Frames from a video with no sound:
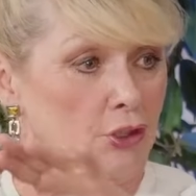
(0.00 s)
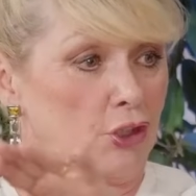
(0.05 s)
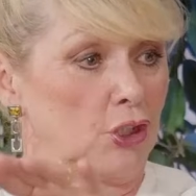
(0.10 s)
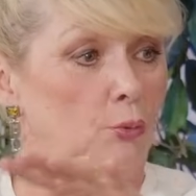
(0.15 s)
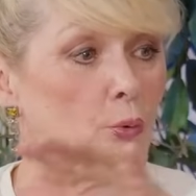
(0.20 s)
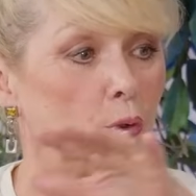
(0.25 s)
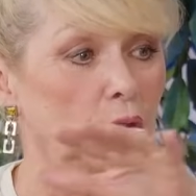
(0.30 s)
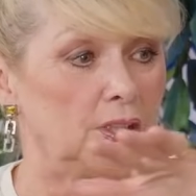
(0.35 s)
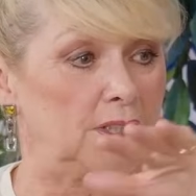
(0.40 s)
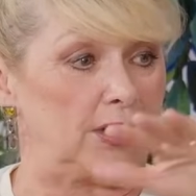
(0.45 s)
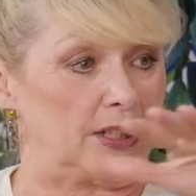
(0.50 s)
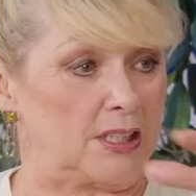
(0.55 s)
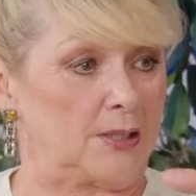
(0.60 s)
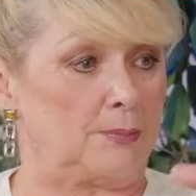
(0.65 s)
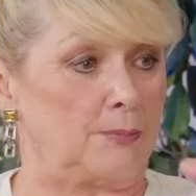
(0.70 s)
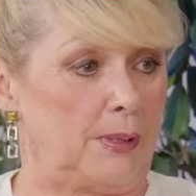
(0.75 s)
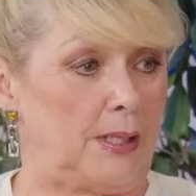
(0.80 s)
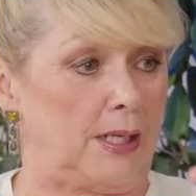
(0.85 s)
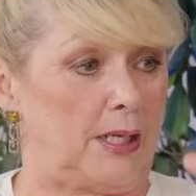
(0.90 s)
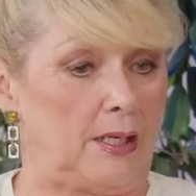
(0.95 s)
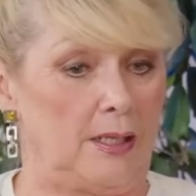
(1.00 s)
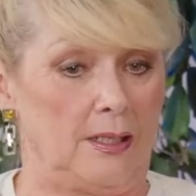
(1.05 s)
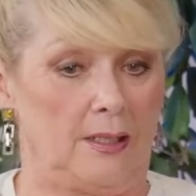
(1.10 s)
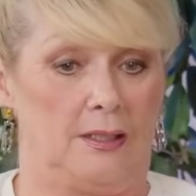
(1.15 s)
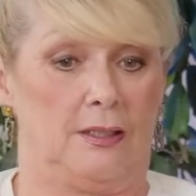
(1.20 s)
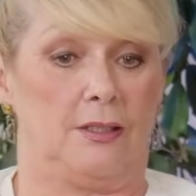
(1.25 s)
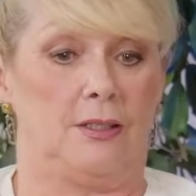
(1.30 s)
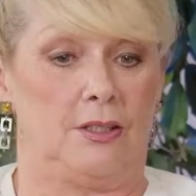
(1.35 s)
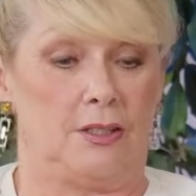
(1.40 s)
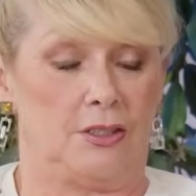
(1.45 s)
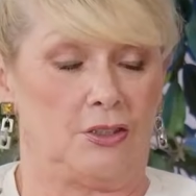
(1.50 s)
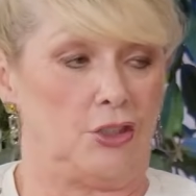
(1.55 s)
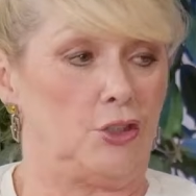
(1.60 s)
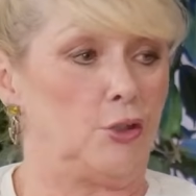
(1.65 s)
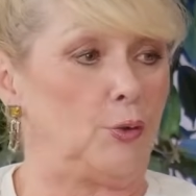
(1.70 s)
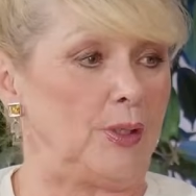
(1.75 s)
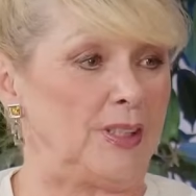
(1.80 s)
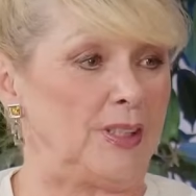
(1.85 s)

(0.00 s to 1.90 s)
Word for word: She wanted it to be, she knew